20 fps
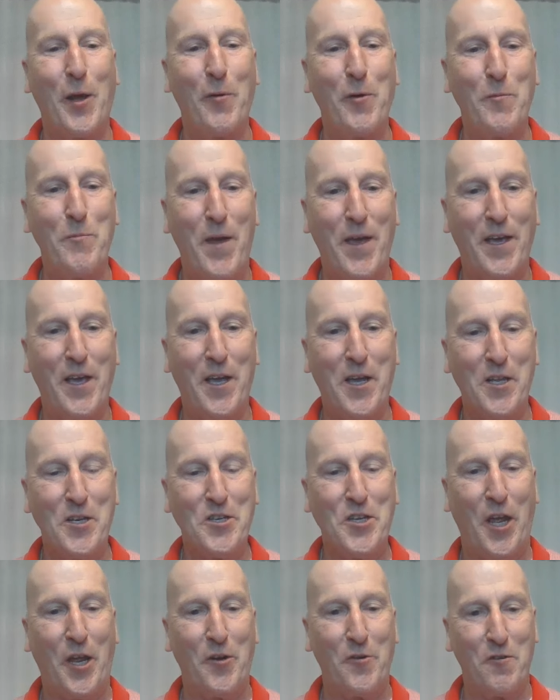I would make a
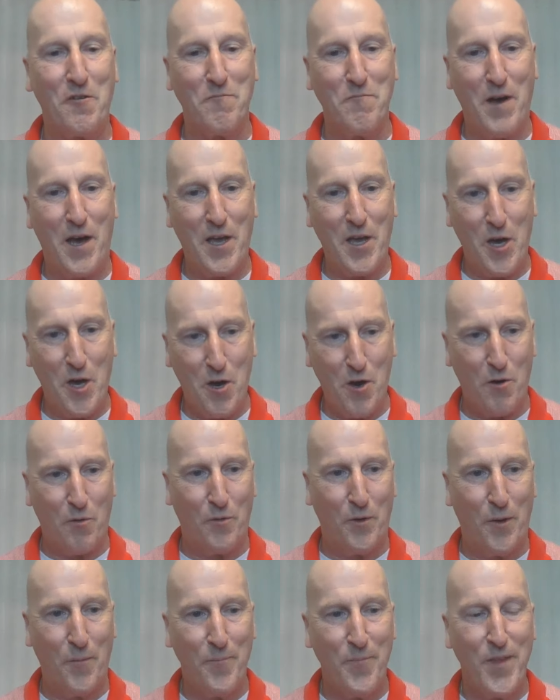container of my
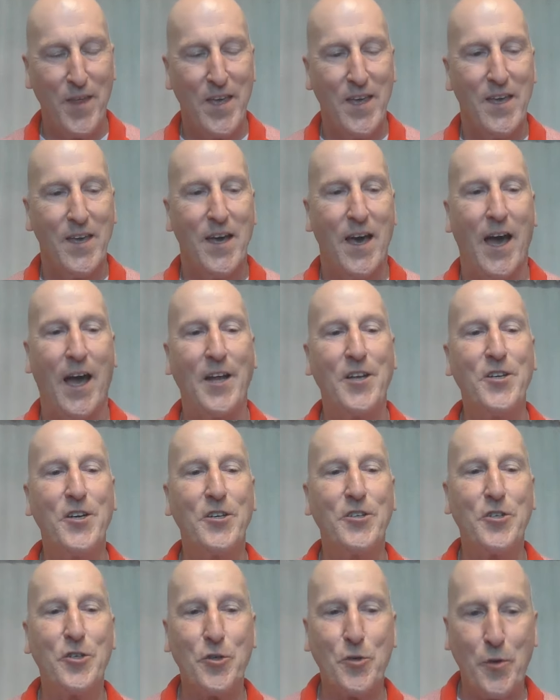own. I
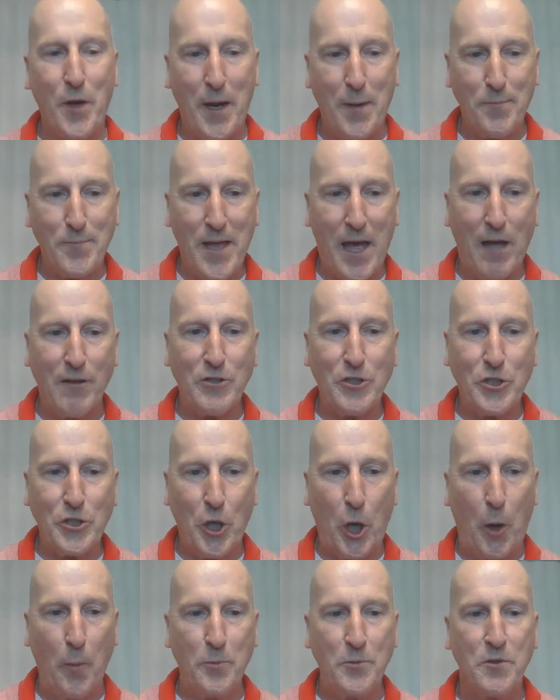just scraped out
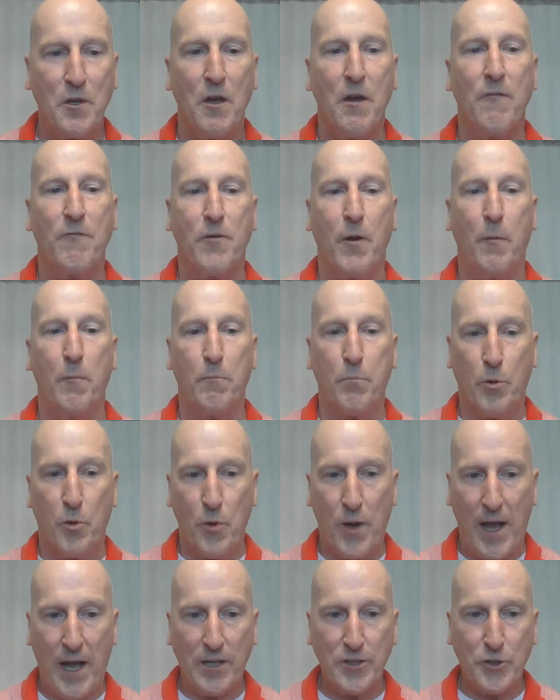soaps from
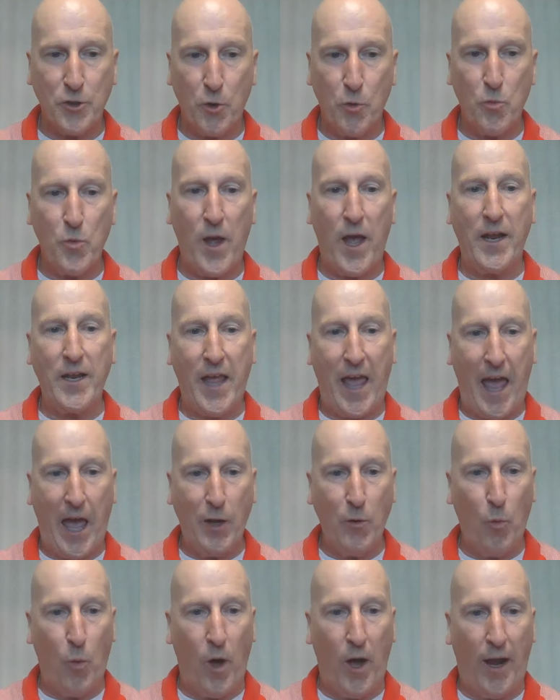Parasso Red
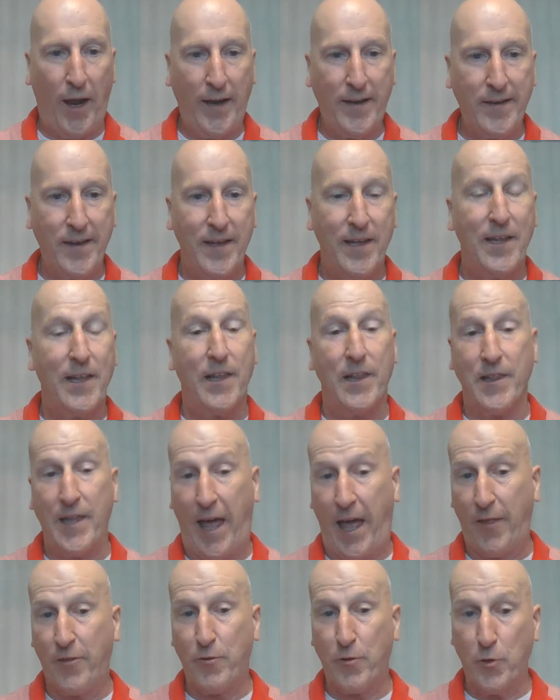and White,
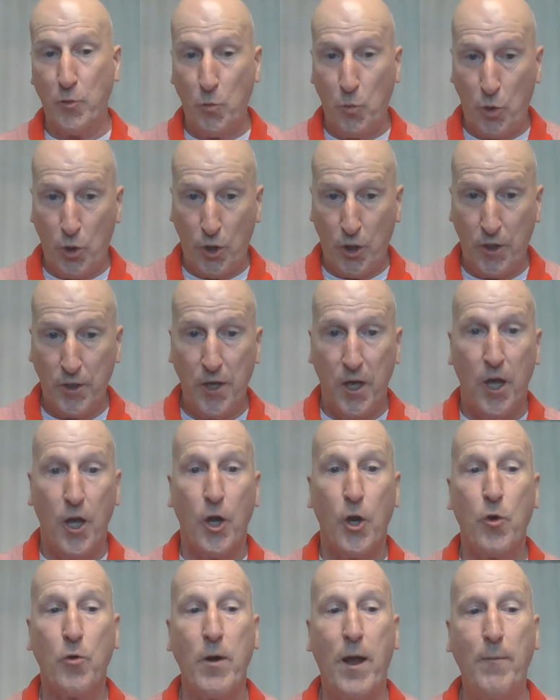Lather and Wood,
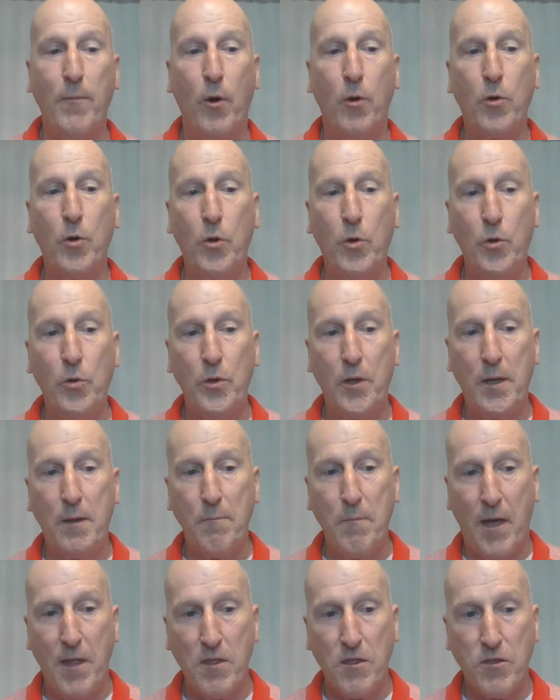Cremo
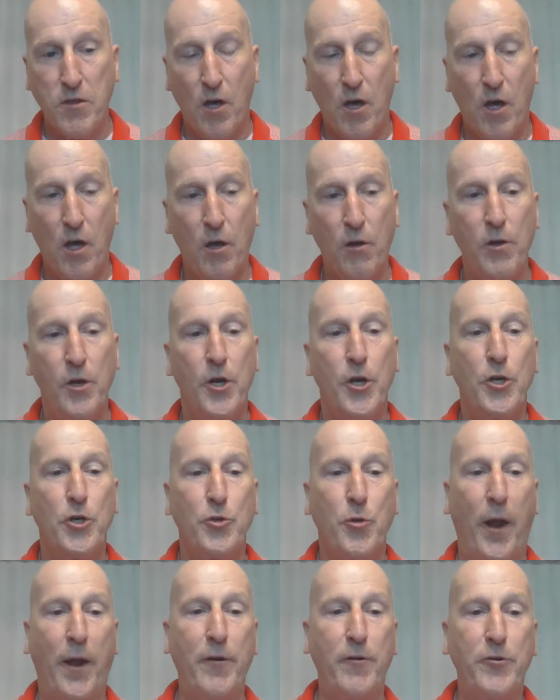Cooling Menthol,
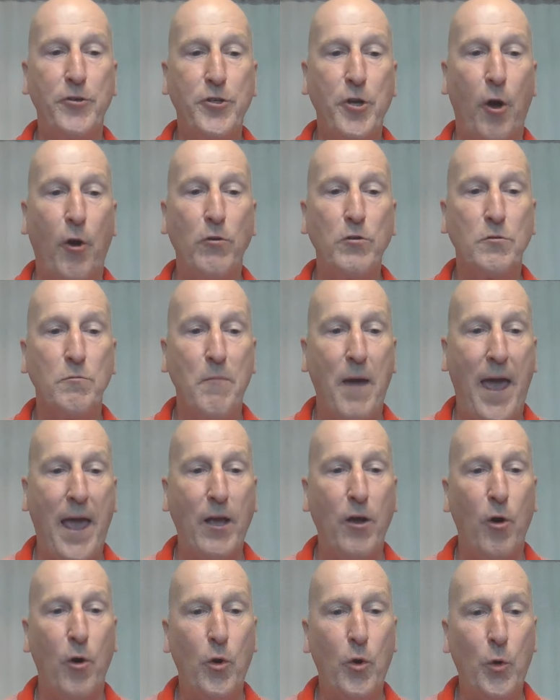Trader Joe's
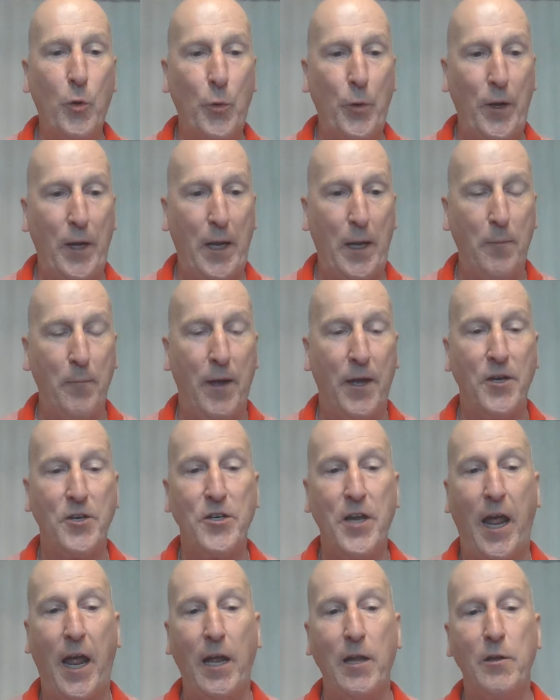Mango Cream, and
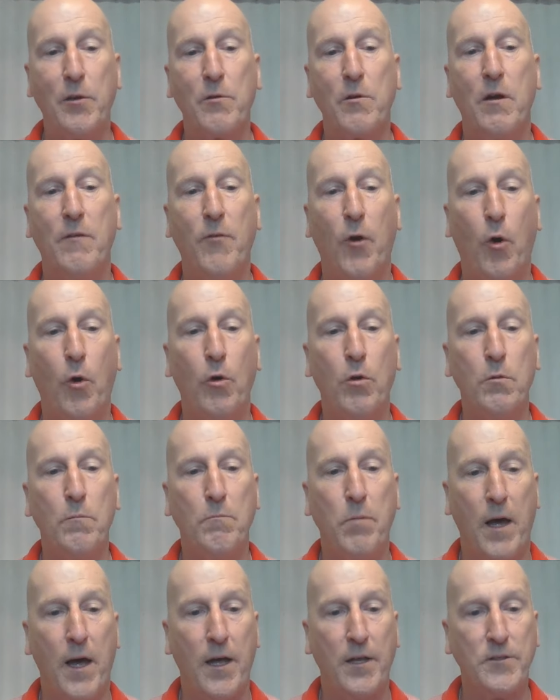Taylor of Old
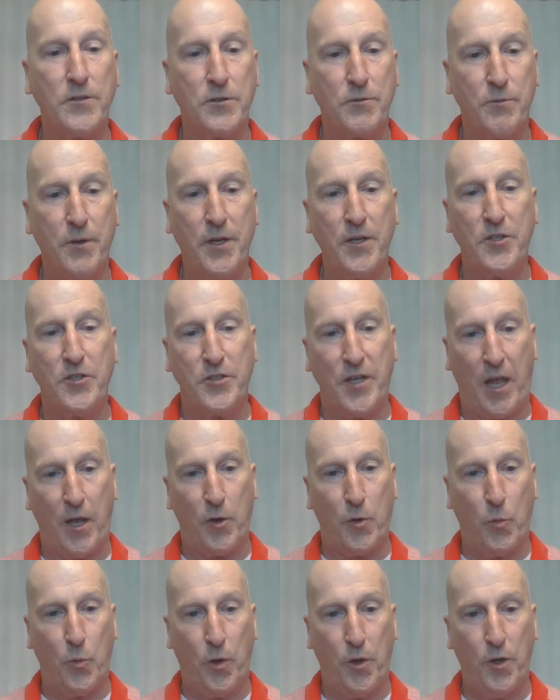Bond Street
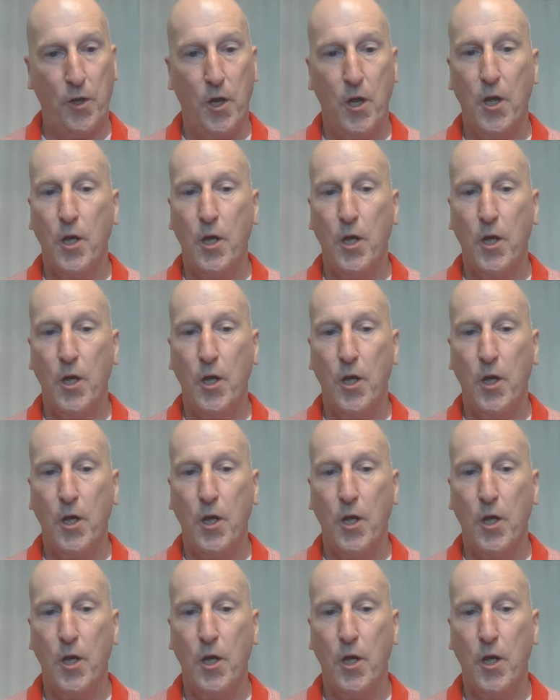Sandalwood.